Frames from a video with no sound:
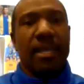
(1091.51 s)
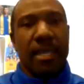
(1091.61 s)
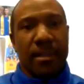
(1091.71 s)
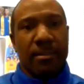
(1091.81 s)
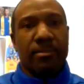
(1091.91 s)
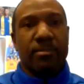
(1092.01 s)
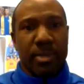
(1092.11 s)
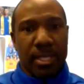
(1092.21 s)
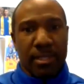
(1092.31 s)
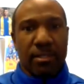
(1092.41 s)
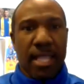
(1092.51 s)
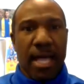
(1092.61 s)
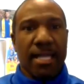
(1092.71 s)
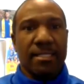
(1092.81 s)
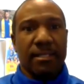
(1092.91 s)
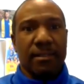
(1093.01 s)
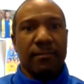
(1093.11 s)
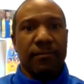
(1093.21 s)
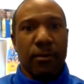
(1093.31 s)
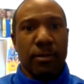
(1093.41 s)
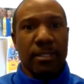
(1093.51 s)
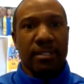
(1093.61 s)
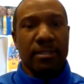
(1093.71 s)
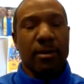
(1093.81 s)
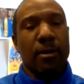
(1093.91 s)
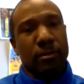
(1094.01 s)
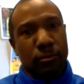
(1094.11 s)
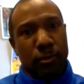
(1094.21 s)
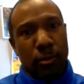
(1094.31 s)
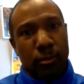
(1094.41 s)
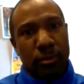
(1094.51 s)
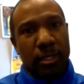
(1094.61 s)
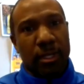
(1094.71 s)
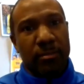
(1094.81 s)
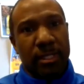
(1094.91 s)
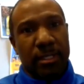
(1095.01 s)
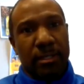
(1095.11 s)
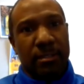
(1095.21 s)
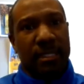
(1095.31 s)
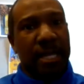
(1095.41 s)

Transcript: and being locked in and focused on the road because the